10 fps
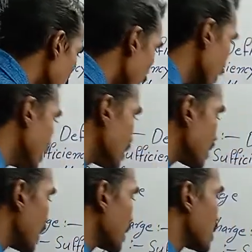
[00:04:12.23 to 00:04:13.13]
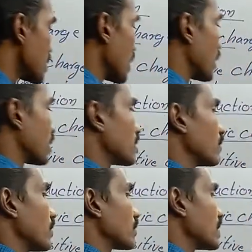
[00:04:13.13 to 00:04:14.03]
in this condition,
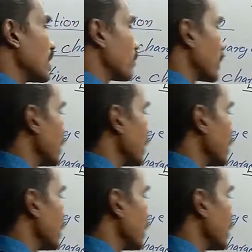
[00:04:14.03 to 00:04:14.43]
what will happen?